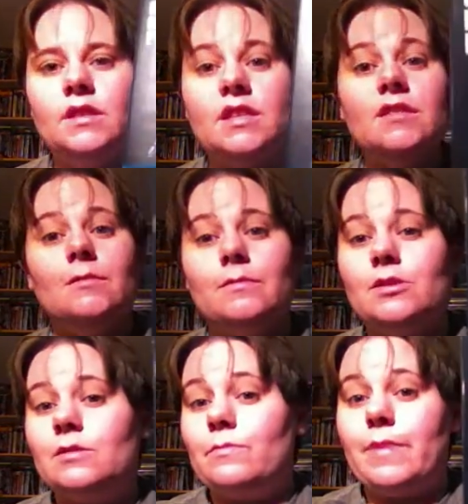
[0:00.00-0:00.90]
this
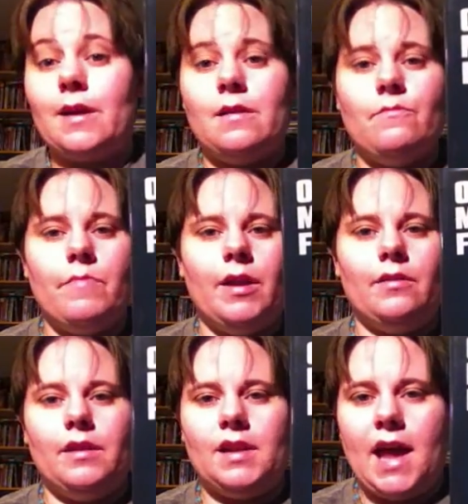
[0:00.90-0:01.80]
was
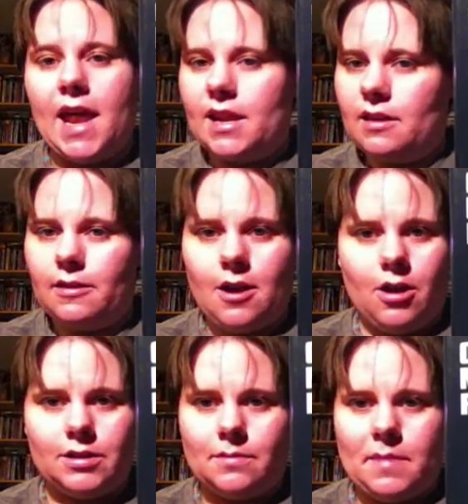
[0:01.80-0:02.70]
better than any of the
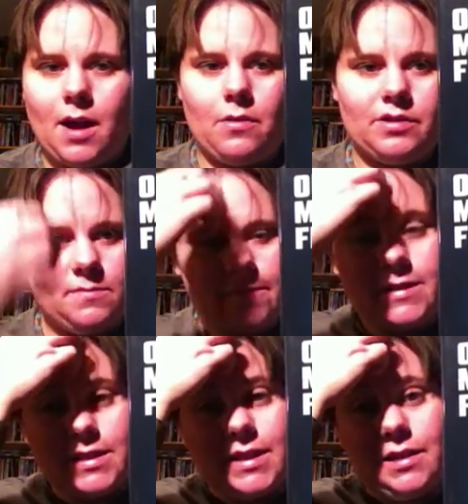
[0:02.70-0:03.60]
Austin Powers
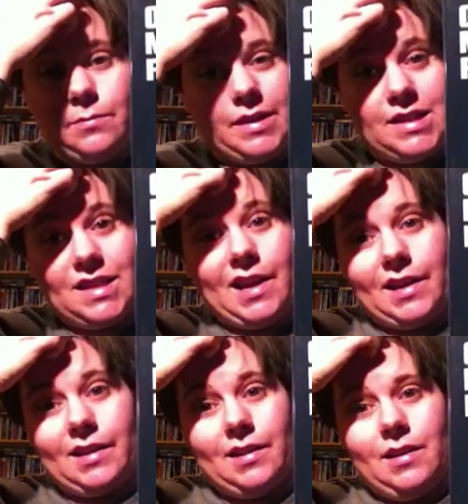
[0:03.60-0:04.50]
movies, because that's what it's
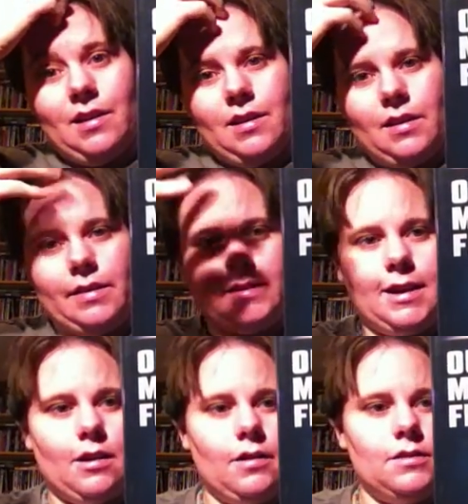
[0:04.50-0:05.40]
like. It's
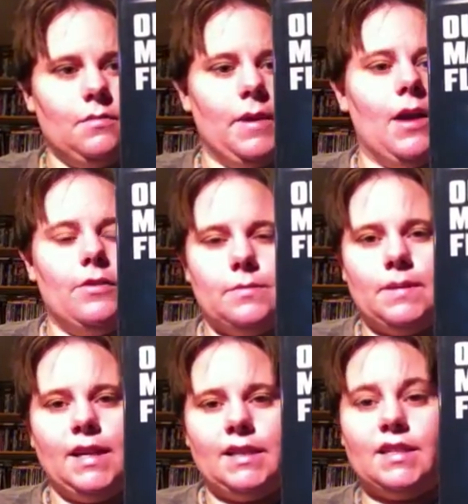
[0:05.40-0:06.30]
like Austin Powers,
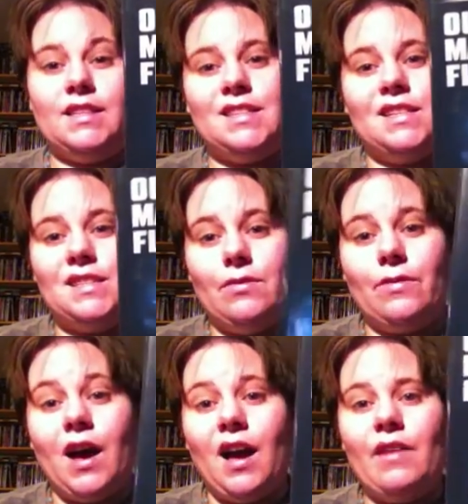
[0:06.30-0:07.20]
but like I said,
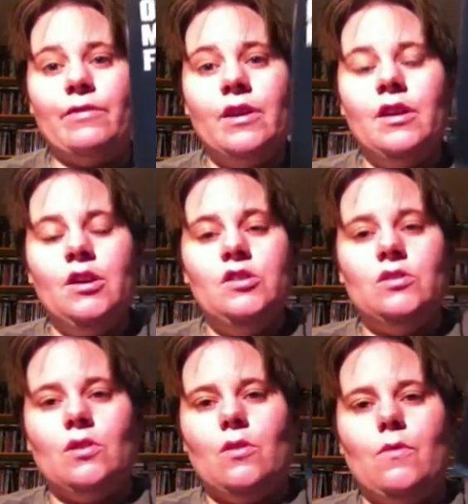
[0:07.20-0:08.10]
65.
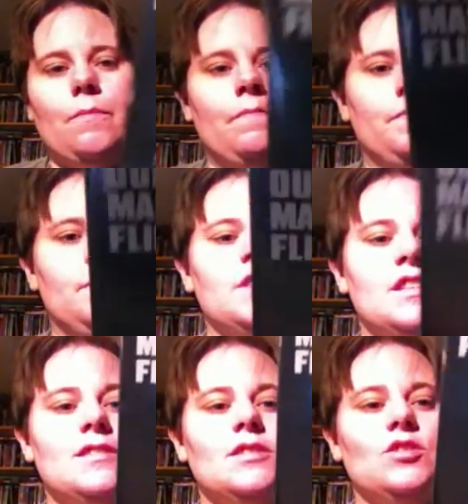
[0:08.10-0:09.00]
So
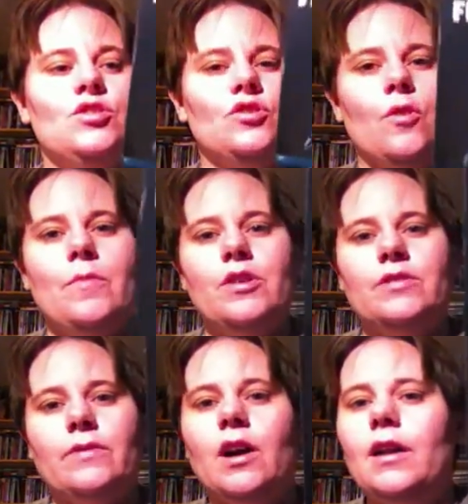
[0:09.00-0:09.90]
this is so
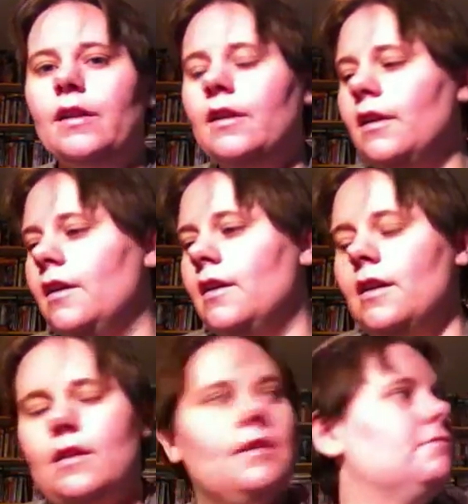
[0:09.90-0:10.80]
much fun.
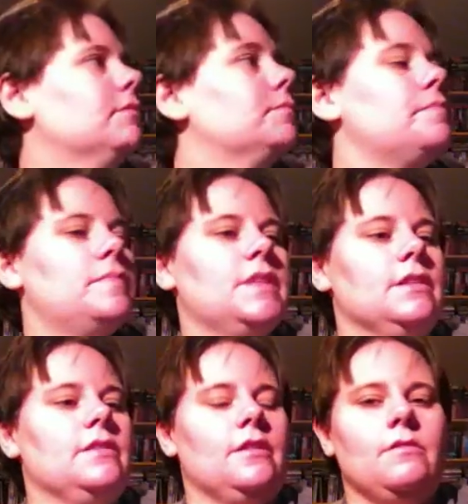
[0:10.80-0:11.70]

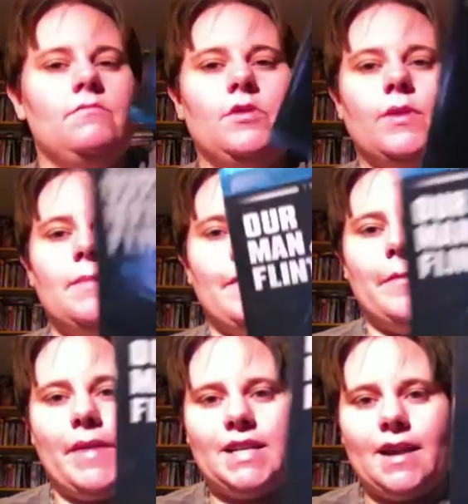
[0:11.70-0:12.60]
It's a great
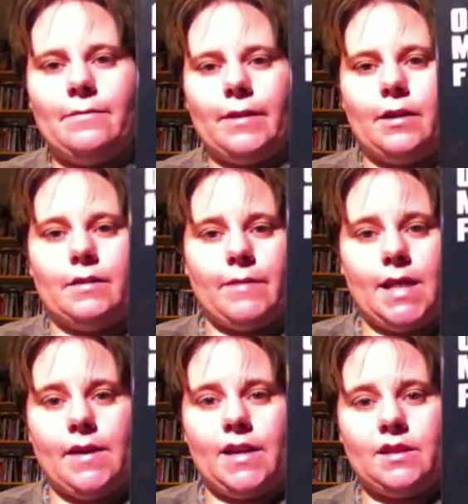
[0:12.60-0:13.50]
movie. My dad figured if
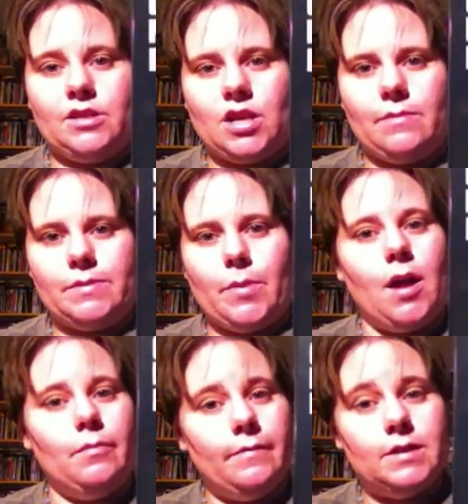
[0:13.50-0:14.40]
I liked the James
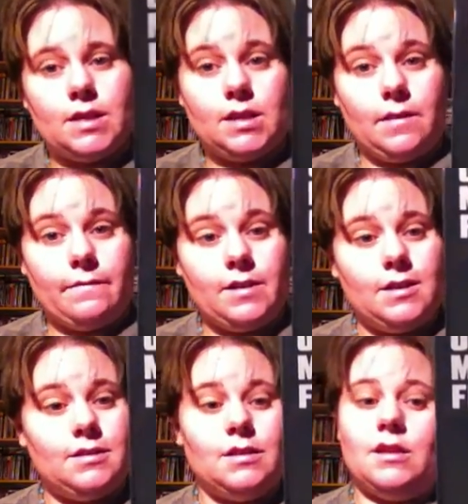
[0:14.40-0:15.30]
Bond movies, I'd love
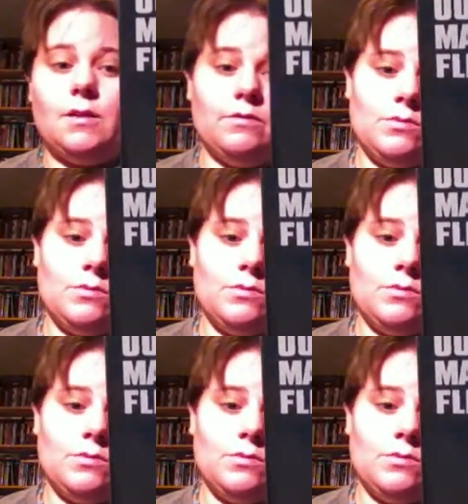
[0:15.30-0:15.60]
this, and he